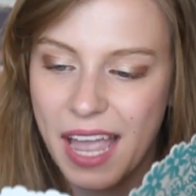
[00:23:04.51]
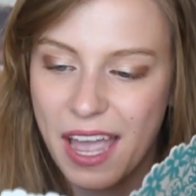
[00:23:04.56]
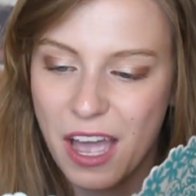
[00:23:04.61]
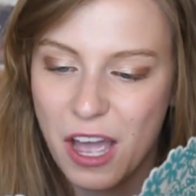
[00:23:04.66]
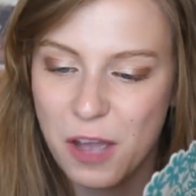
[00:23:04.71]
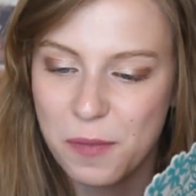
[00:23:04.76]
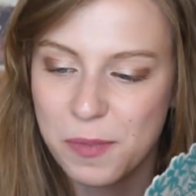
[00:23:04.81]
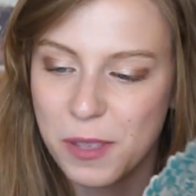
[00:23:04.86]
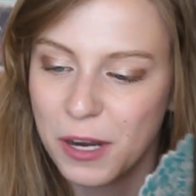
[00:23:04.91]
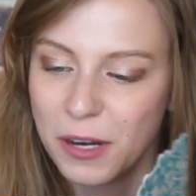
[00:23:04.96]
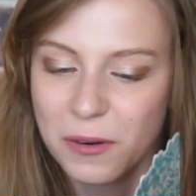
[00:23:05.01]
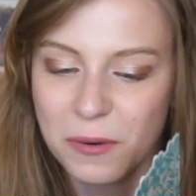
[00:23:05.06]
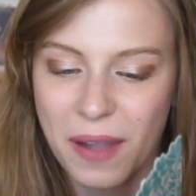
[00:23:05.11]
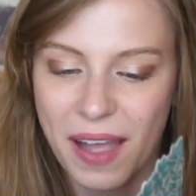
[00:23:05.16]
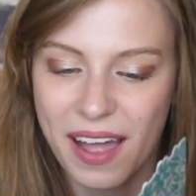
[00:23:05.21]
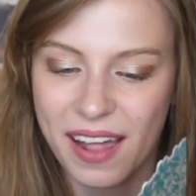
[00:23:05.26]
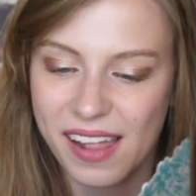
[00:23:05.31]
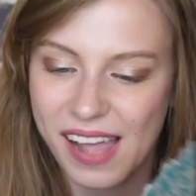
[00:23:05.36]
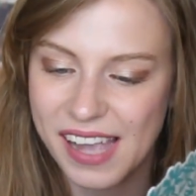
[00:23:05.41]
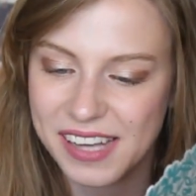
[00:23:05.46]
I hope you're
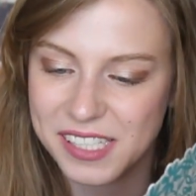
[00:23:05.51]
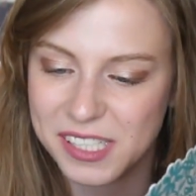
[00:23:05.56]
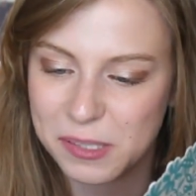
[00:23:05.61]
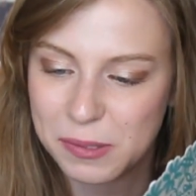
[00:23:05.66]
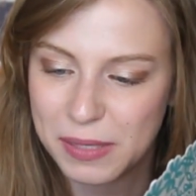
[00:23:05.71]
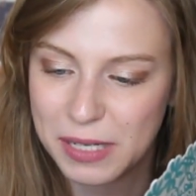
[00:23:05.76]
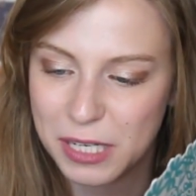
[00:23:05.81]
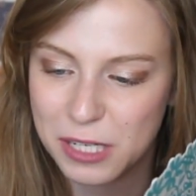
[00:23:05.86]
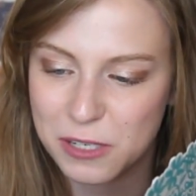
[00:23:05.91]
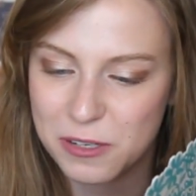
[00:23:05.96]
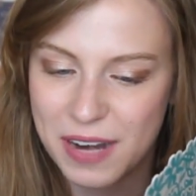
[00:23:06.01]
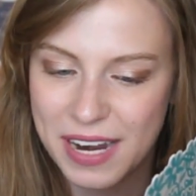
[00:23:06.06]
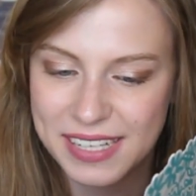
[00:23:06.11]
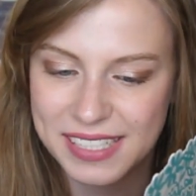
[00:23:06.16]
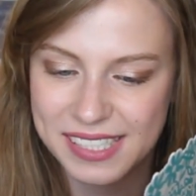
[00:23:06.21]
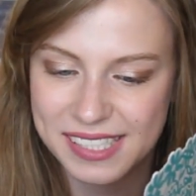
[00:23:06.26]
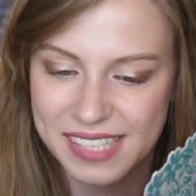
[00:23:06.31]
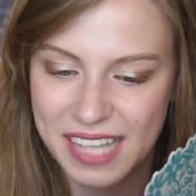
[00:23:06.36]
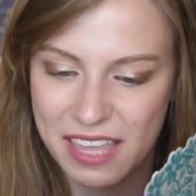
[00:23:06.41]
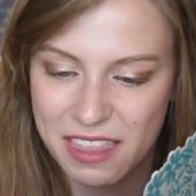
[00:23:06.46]
well. I just wanted to
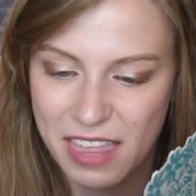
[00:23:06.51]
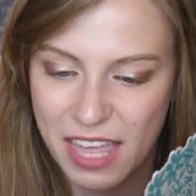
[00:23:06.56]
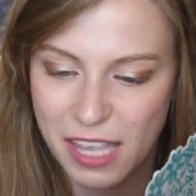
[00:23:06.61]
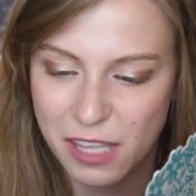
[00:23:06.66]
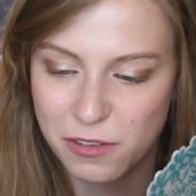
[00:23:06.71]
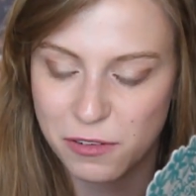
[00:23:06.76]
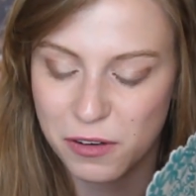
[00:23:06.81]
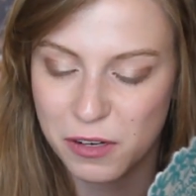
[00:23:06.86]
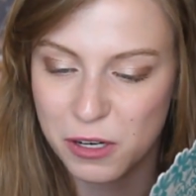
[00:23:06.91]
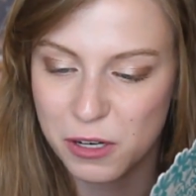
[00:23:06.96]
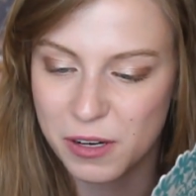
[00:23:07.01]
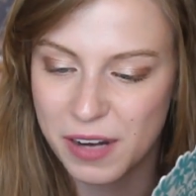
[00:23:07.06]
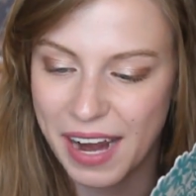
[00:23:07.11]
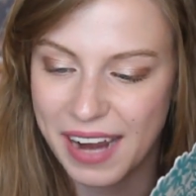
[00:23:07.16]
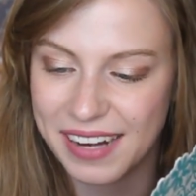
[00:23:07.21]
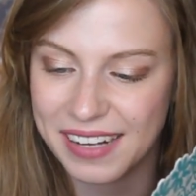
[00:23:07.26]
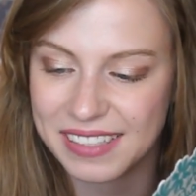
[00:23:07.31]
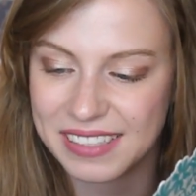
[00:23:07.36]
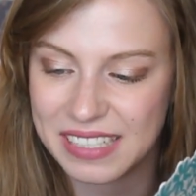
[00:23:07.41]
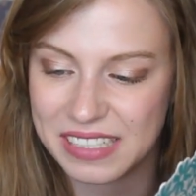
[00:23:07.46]
write to say thanks for
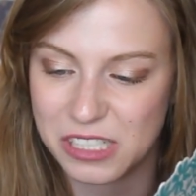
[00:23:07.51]
creating